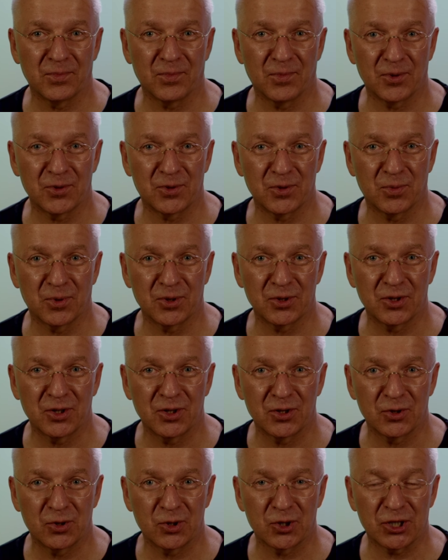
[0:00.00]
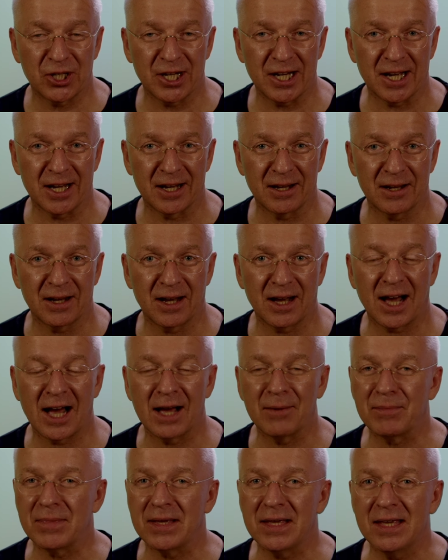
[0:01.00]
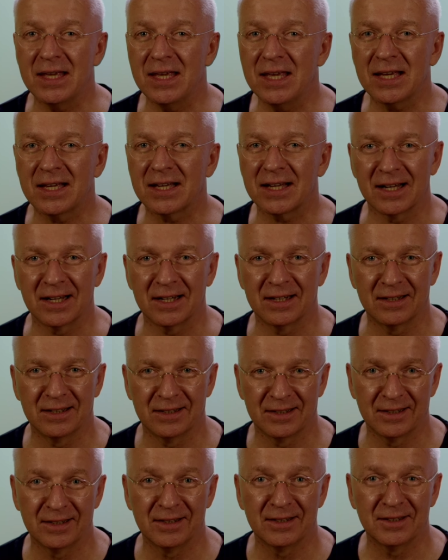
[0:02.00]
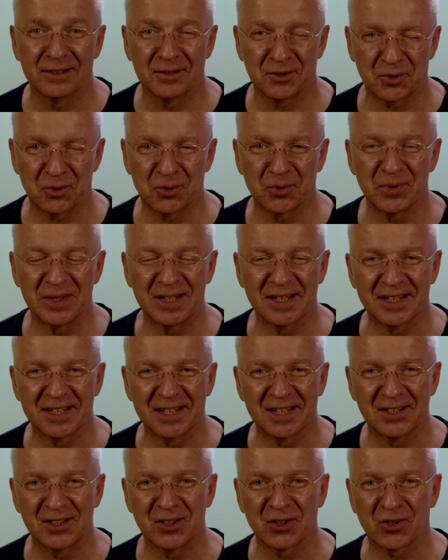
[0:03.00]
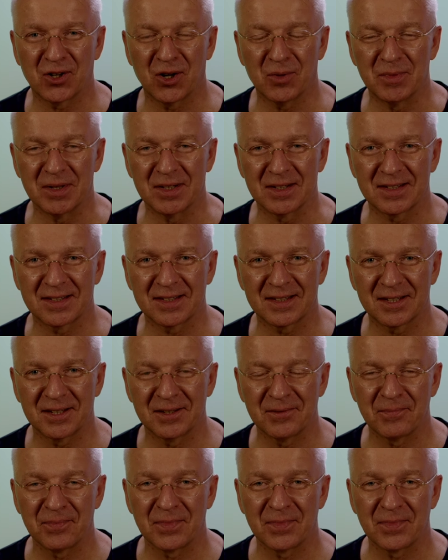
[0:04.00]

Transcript: what you want to share. I'm eager to read your comments.